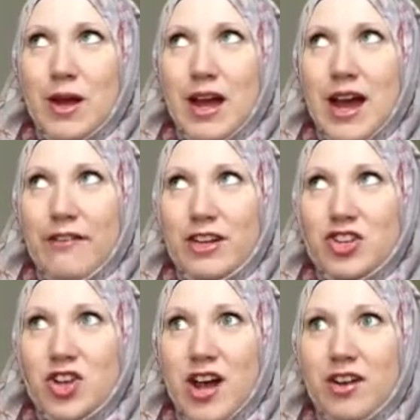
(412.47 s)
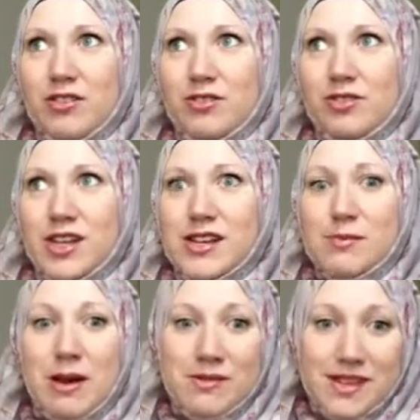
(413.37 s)
having a child is
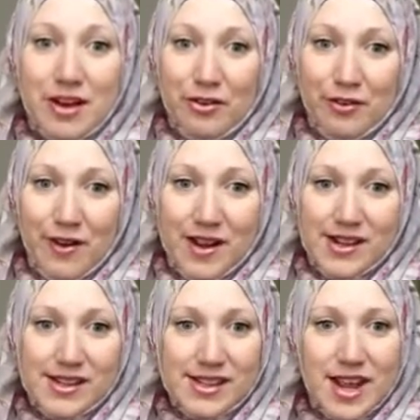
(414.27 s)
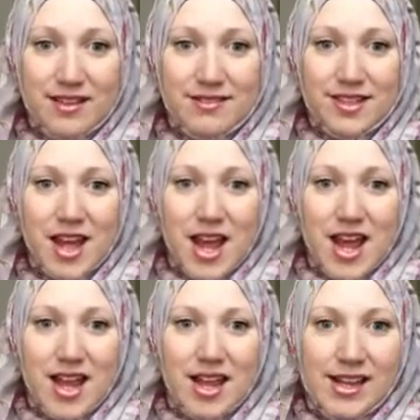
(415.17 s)
about sacrifice, and
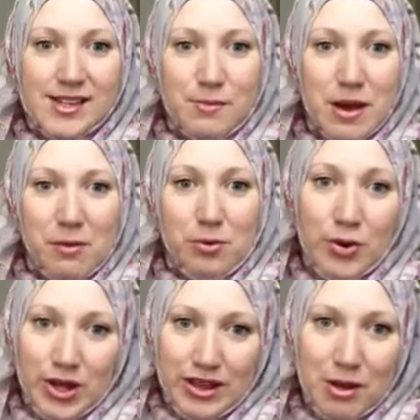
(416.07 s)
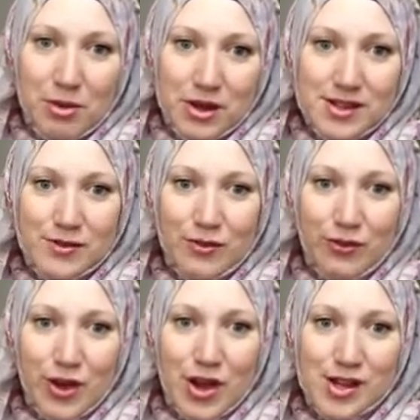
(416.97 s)
it is about putting that person
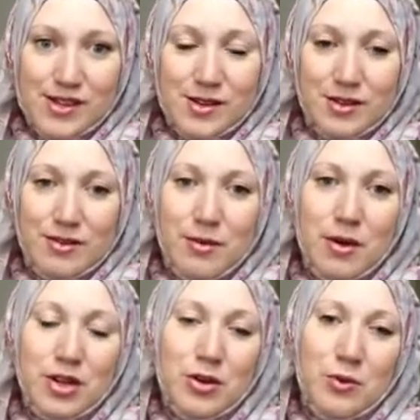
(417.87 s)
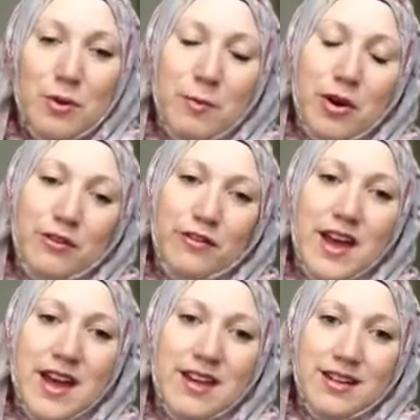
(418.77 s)
first and, you know, above
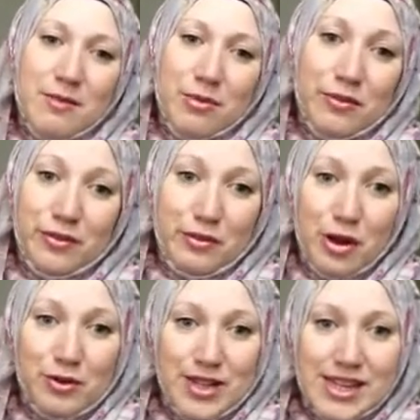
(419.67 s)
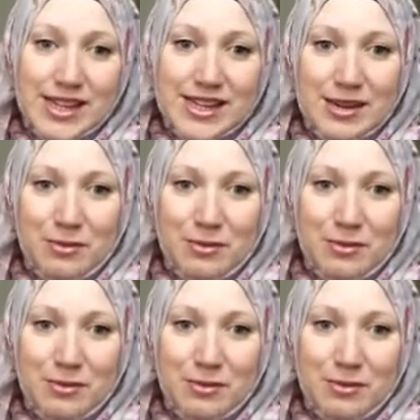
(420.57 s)
your own needs and